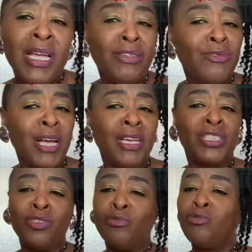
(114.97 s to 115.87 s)
and you guys
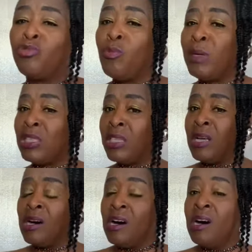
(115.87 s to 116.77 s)
showed so much
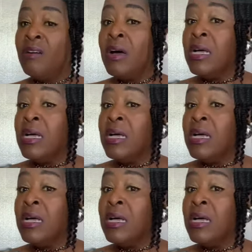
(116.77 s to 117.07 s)
love.